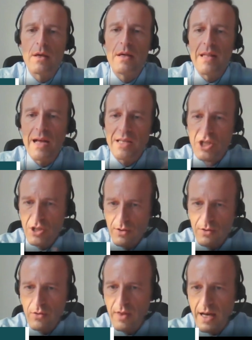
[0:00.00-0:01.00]
in
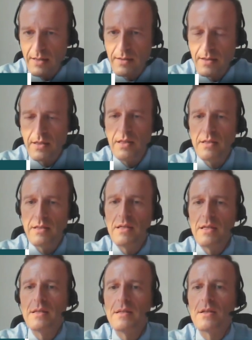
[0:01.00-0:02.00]
addition to that, it
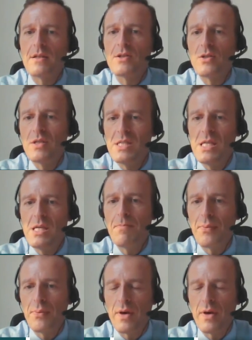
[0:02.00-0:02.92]
is the deep